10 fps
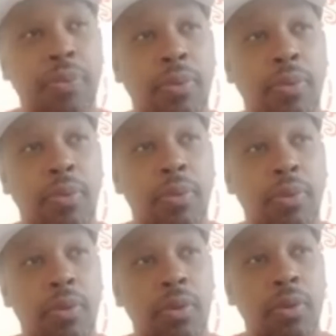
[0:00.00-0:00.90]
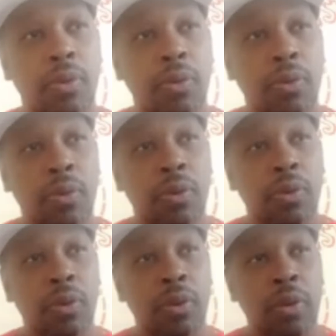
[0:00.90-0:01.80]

Nobody speaks.